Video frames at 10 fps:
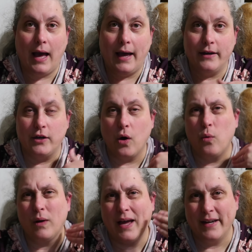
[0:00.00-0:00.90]
I
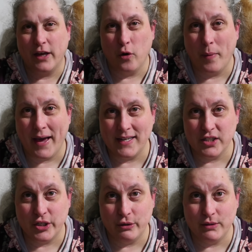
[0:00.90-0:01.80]
don't like to go
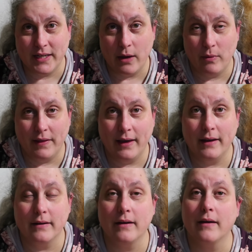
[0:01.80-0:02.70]
past Tuesday with
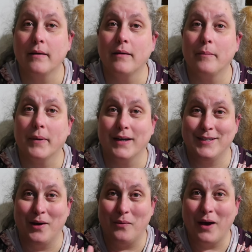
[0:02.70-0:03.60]
it
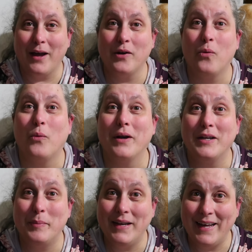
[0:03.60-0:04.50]
because I don't want
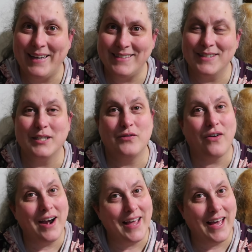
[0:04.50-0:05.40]
it to be late because
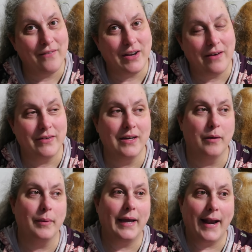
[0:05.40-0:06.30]
Friday I have to have it
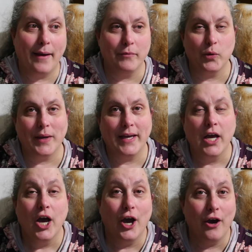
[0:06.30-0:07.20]
up and I'm doing
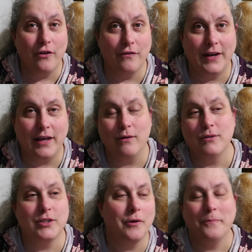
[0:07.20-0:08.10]
other
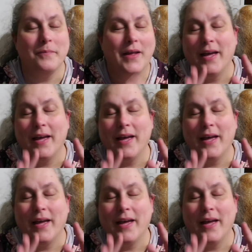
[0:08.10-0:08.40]
videos so